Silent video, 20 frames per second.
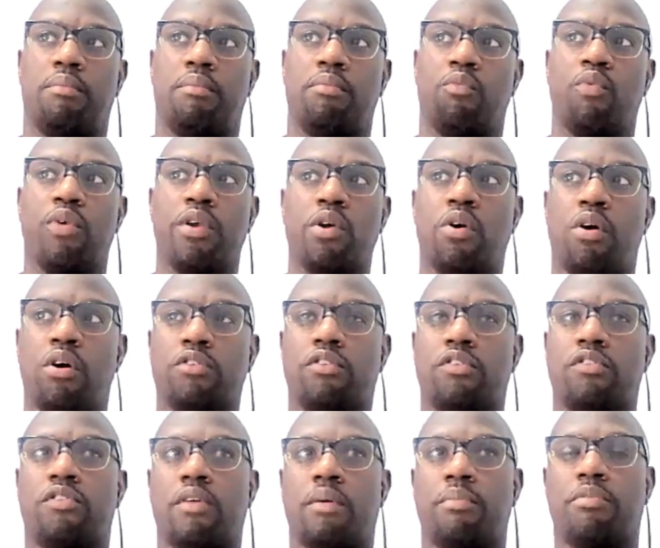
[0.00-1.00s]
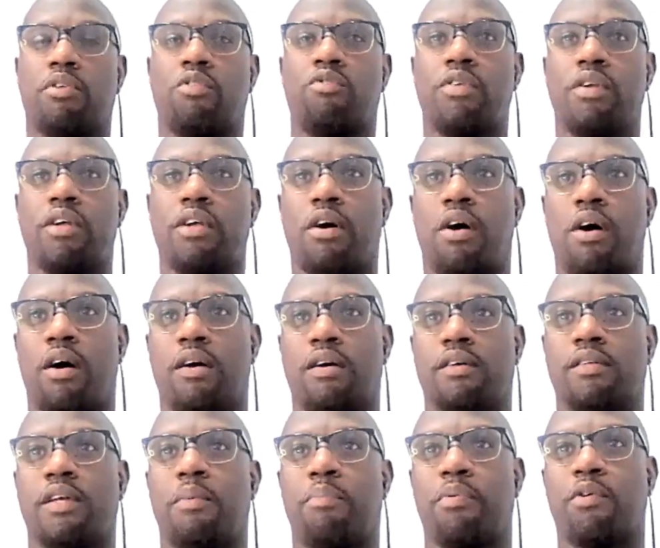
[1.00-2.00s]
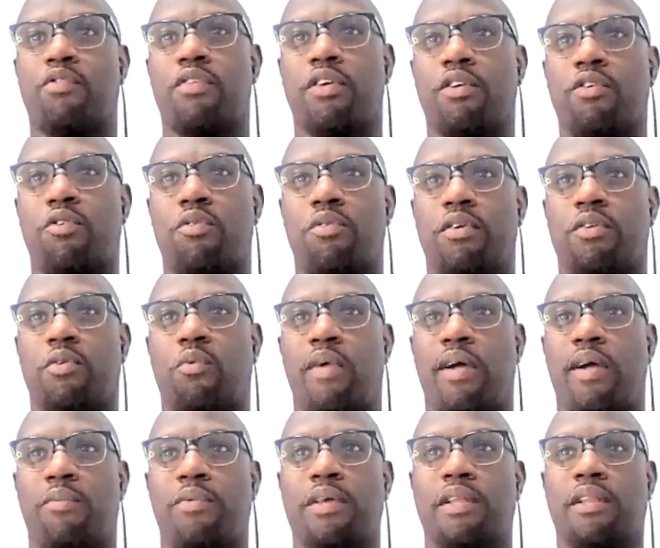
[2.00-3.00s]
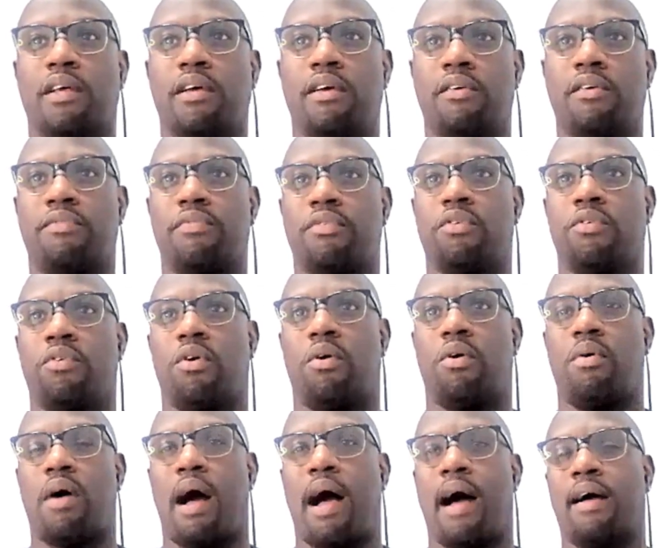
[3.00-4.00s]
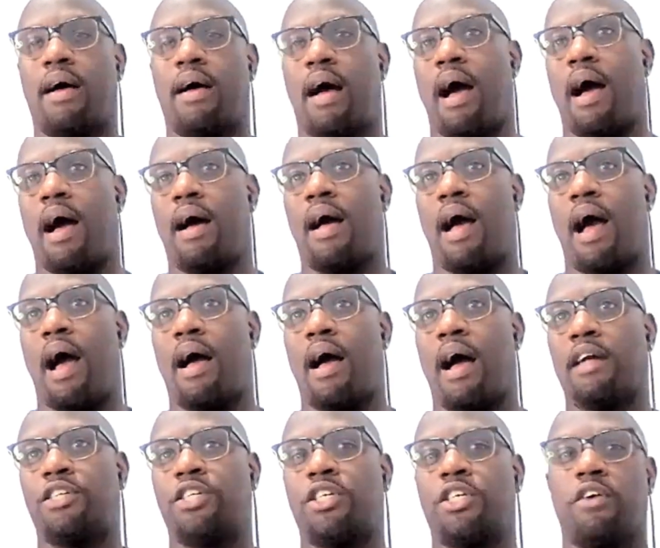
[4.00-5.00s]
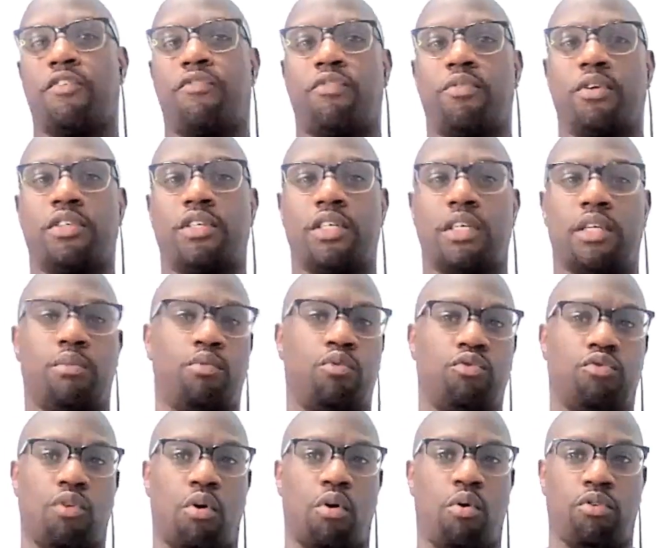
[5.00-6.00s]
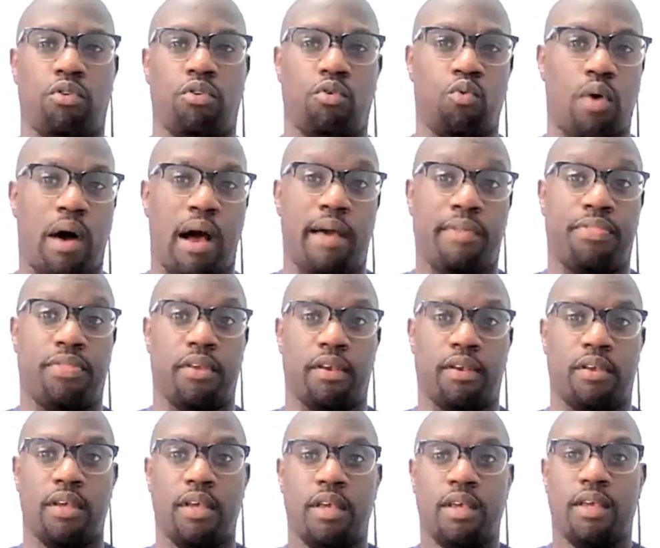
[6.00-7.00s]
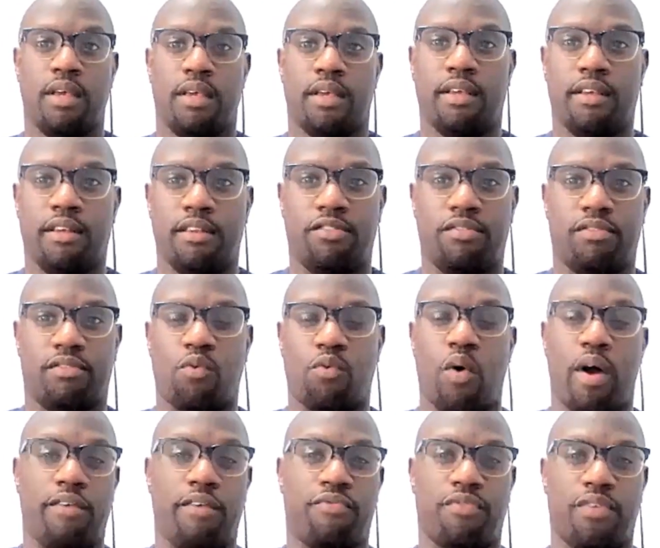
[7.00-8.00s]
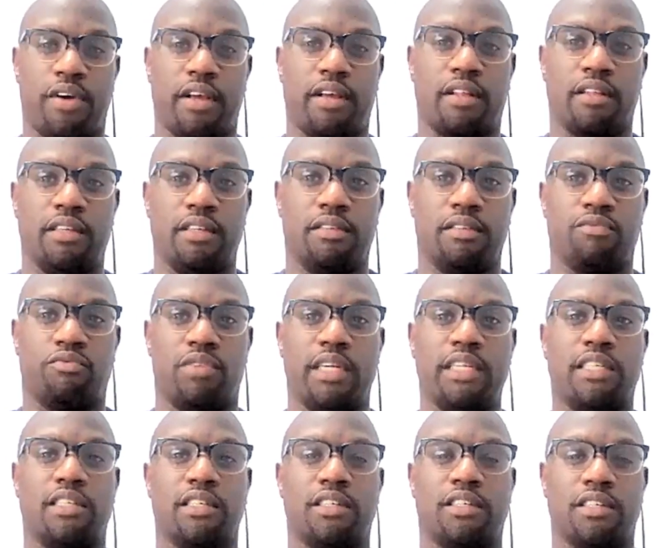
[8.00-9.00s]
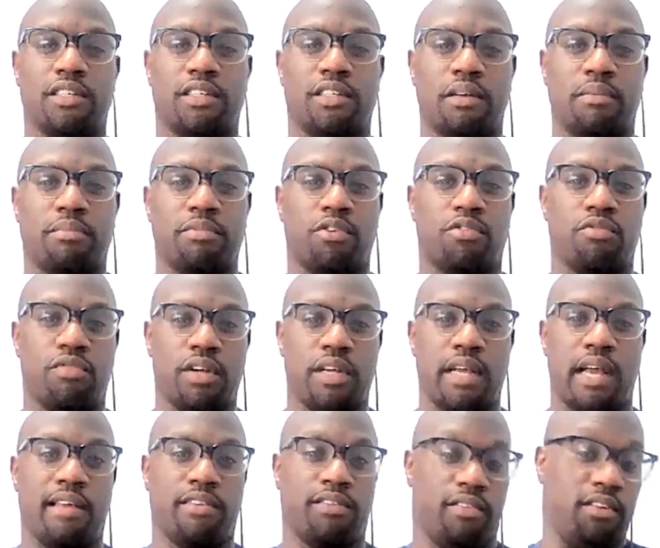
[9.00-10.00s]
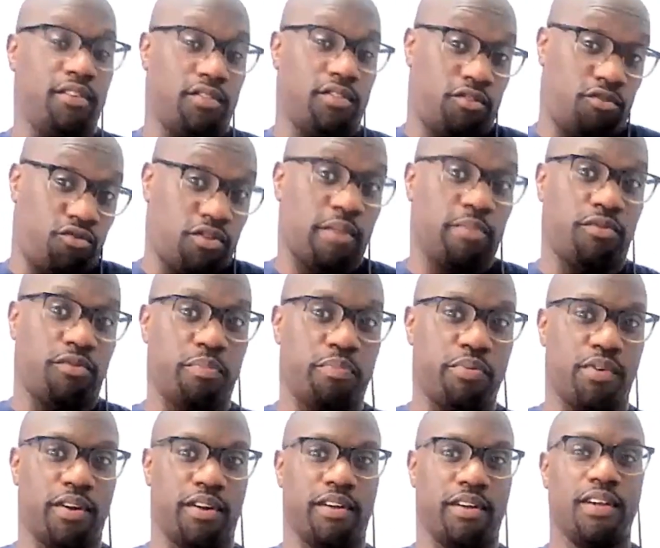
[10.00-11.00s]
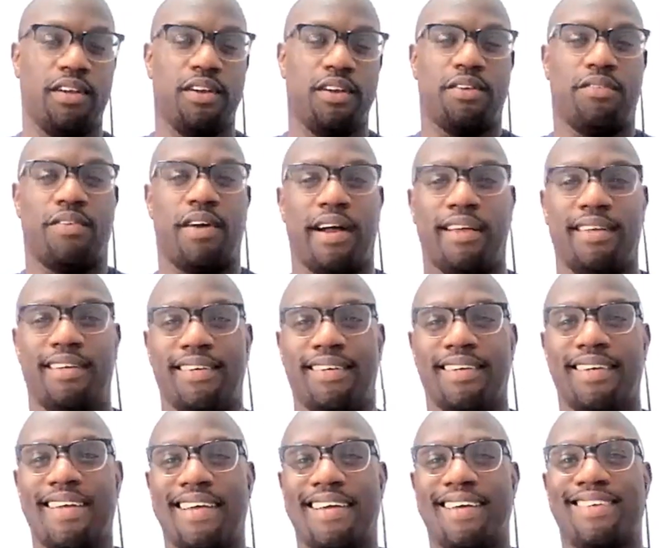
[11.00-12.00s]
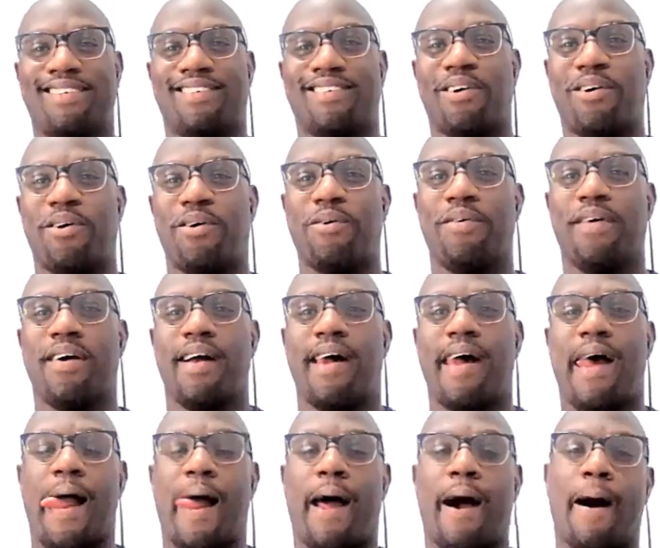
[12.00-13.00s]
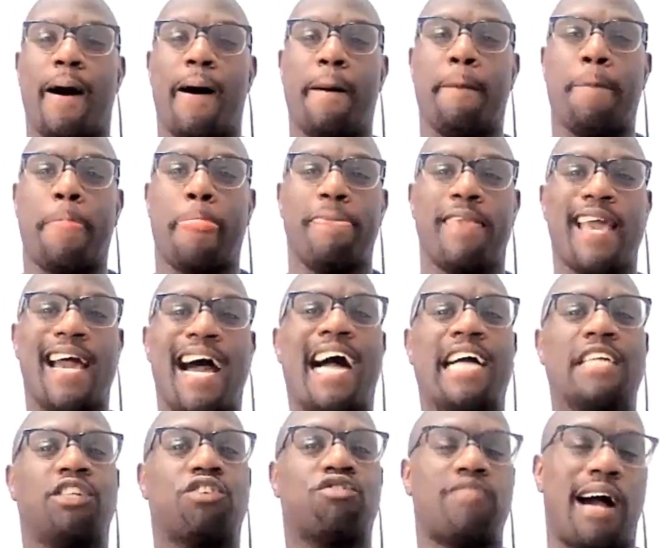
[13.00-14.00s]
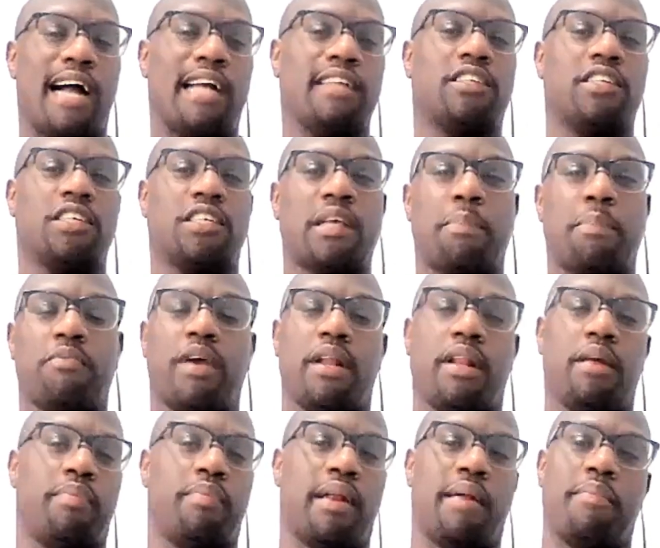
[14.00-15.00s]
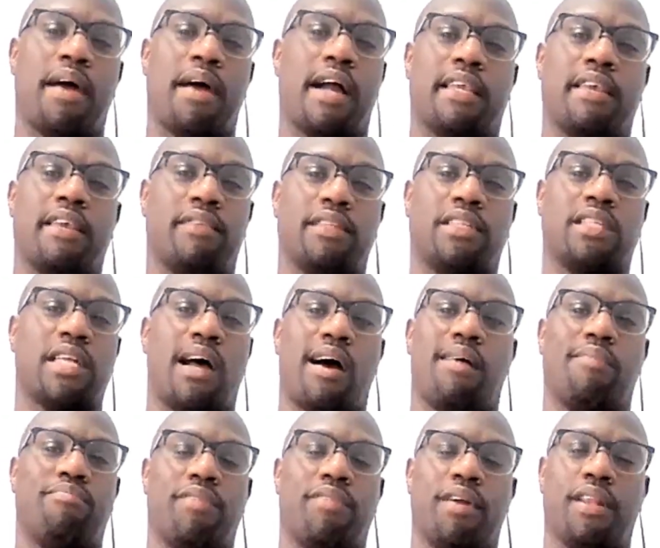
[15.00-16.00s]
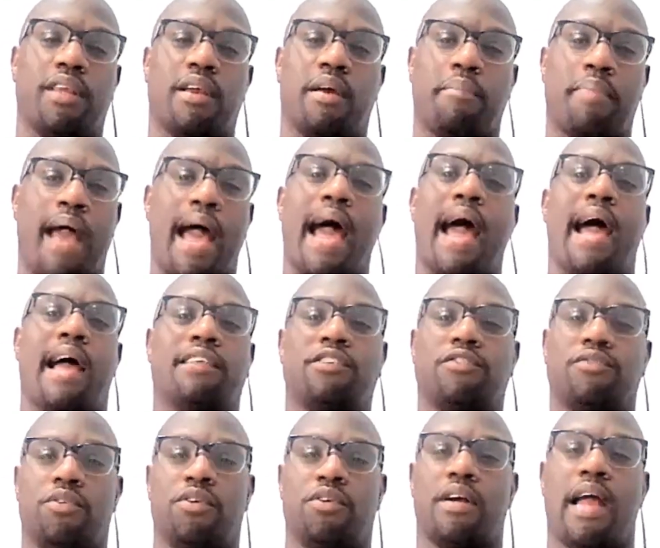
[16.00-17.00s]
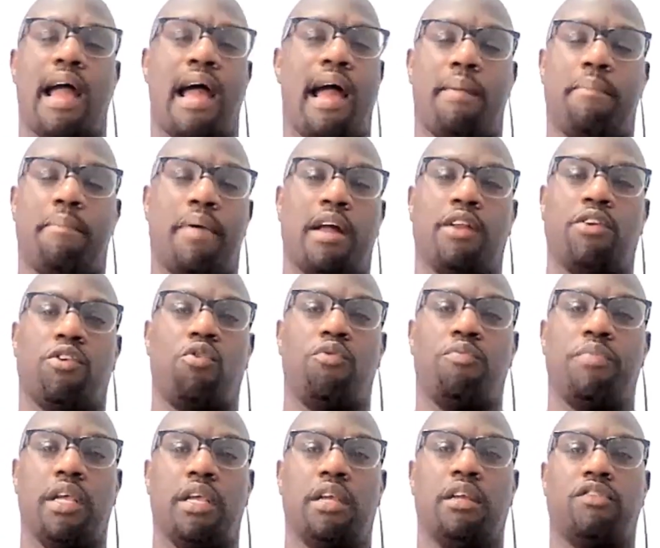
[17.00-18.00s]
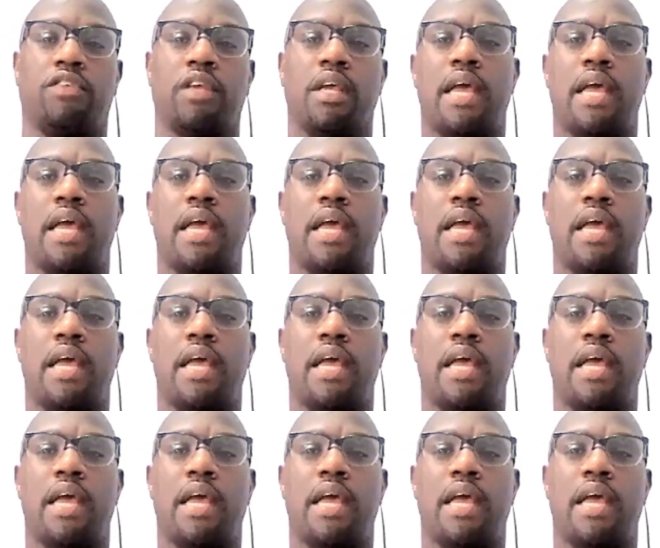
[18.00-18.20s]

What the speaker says: We all to some degree are hypocritical in the way we live. I cheer for a team whose owner, who I think is quite frankly racist to some degree, as he's a Trump supporter, right? So I tried to separate it, but I'm not giving Tom Brady a pass for it by no means.